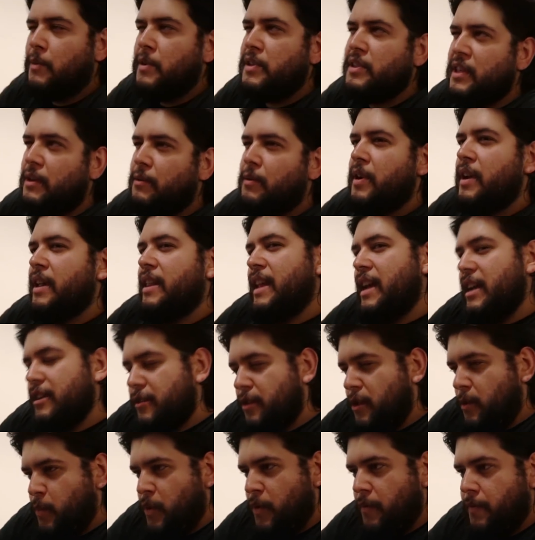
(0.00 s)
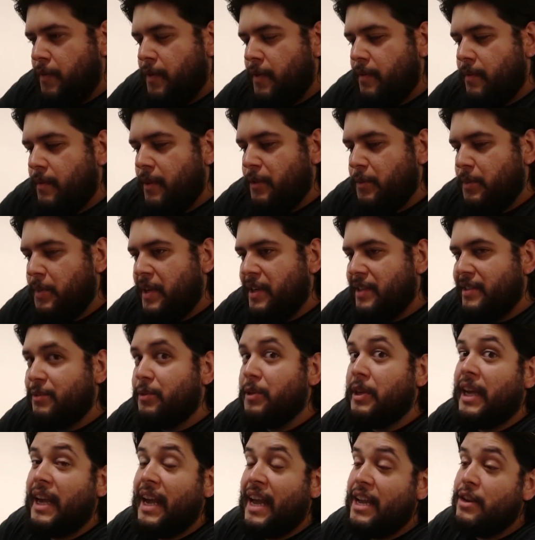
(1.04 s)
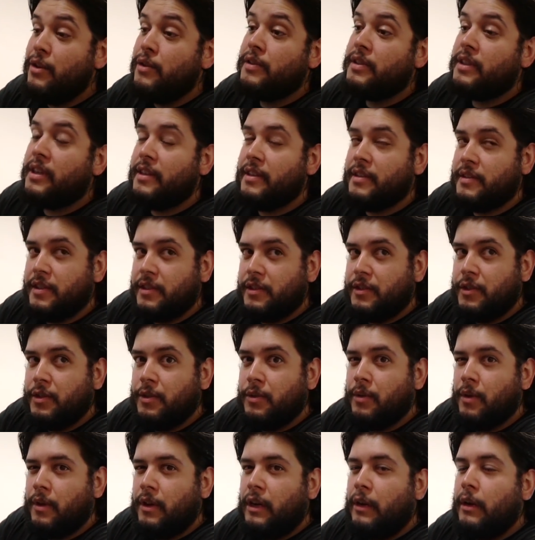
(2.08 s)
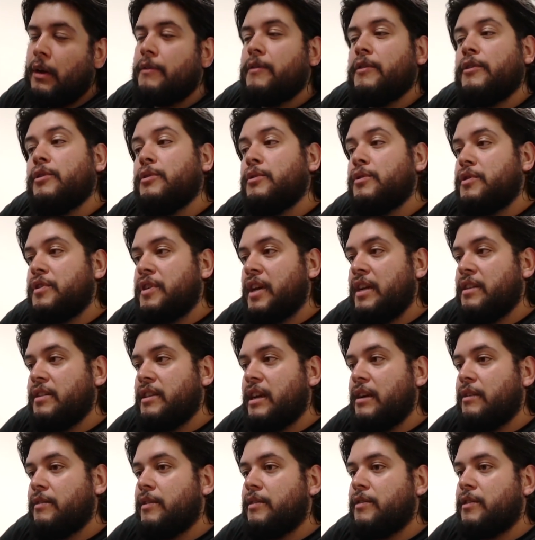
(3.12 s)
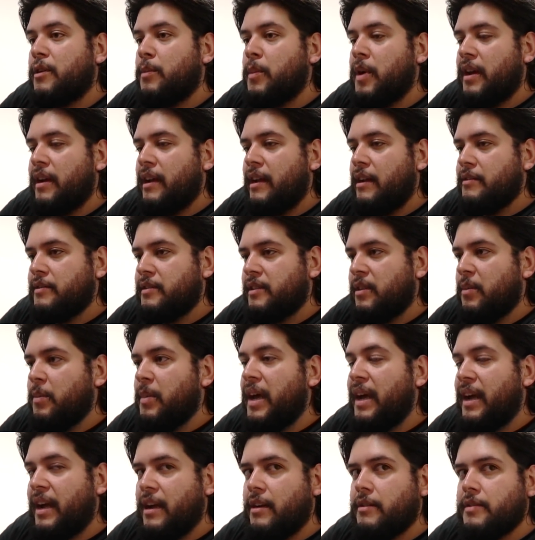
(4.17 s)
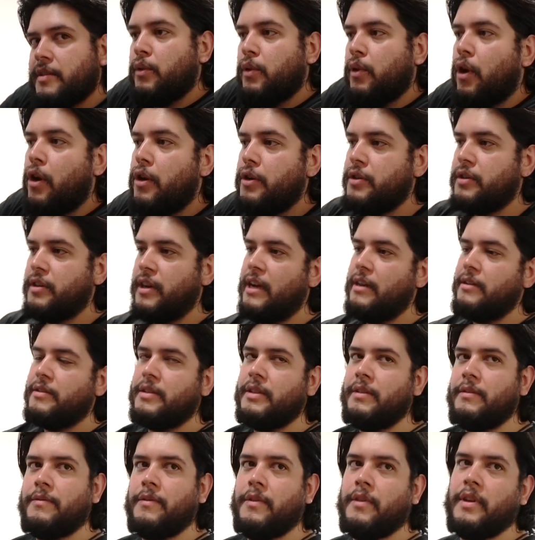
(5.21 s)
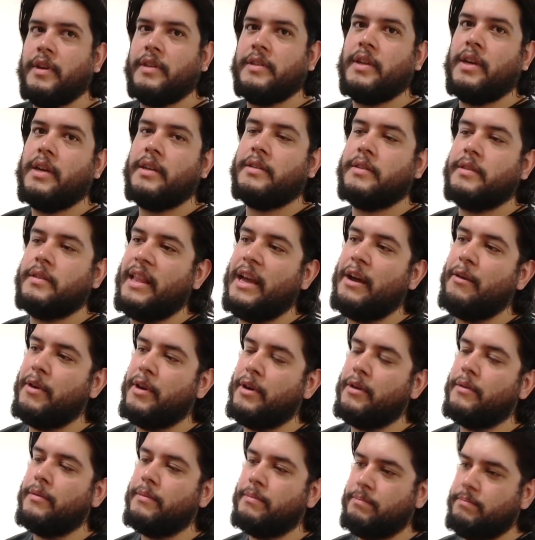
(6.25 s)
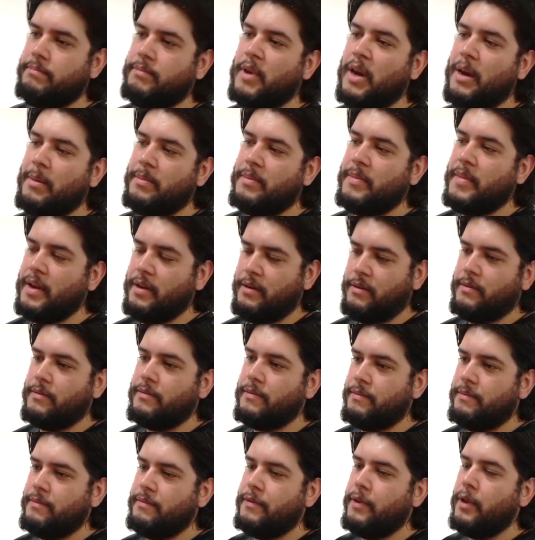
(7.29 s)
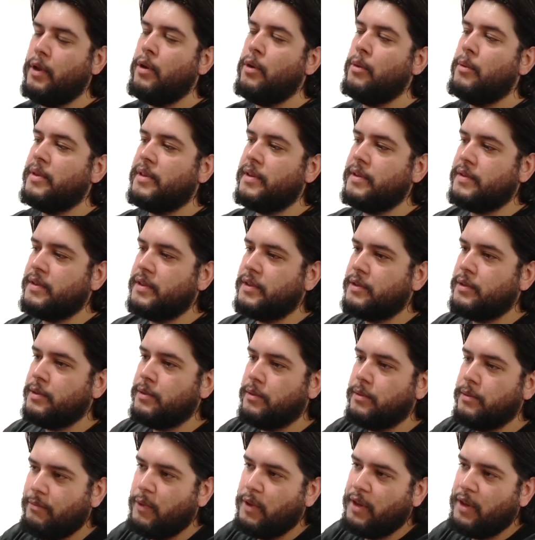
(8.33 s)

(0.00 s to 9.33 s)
reason I wanted that turbo is because we can use it on the 6.2, and all I have to do is change out the turbine housing, the back housing, so larger housing for the exhaust, and that way it'll flow with the 6.2.